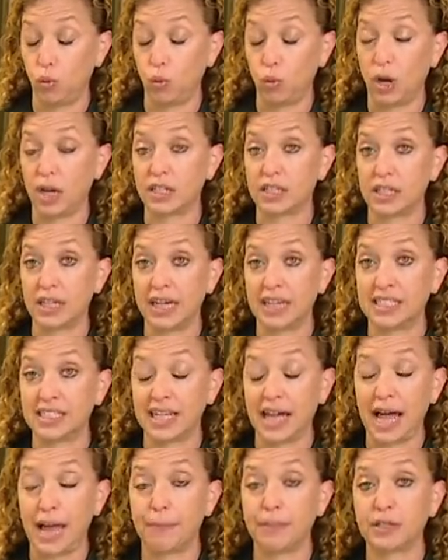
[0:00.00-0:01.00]
what
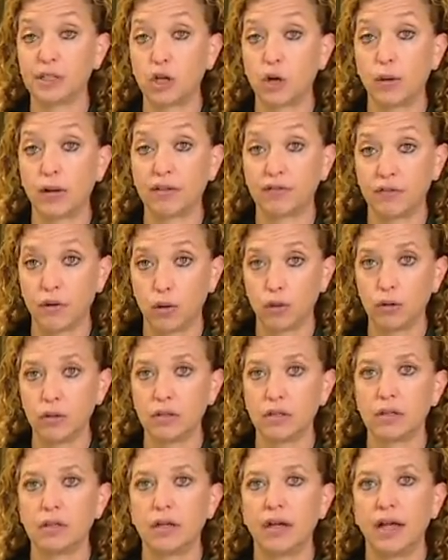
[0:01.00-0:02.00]
needs to happen going
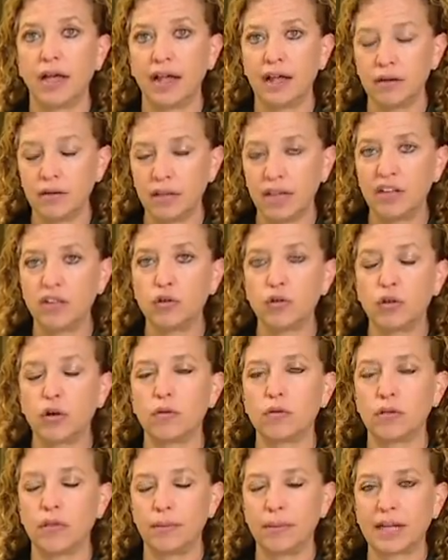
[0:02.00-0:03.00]
forward. And they, do
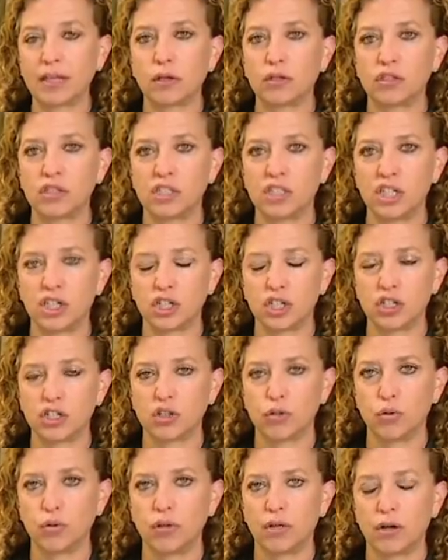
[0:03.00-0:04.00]
the, they make those
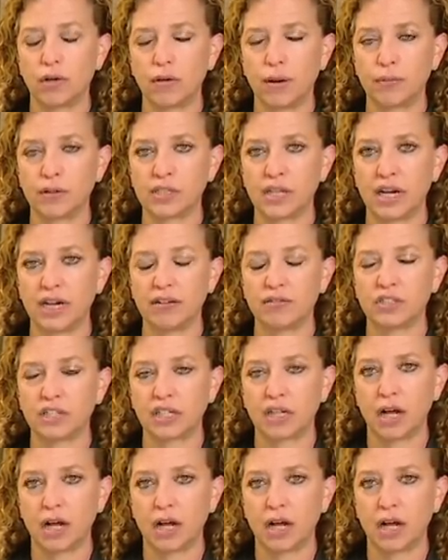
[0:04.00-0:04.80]
decisions through their representatives